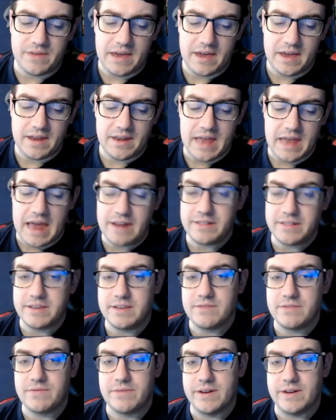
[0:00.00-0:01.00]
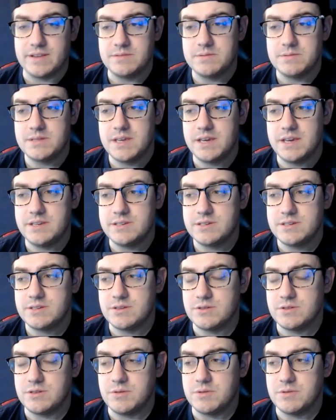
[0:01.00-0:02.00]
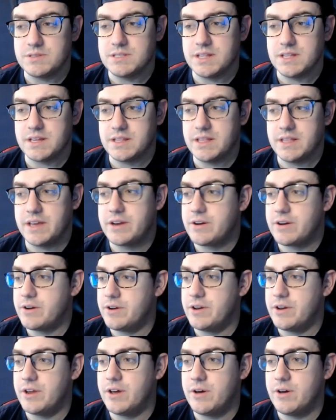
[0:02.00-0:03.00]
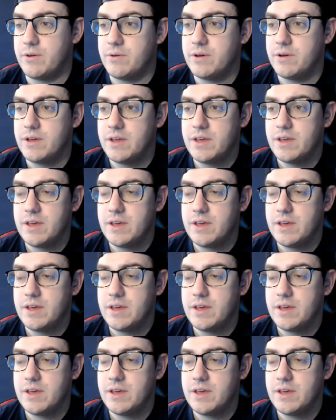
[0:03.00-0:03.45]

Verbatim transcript: And Natalie is friends with Tasia, so she wants to like let her know,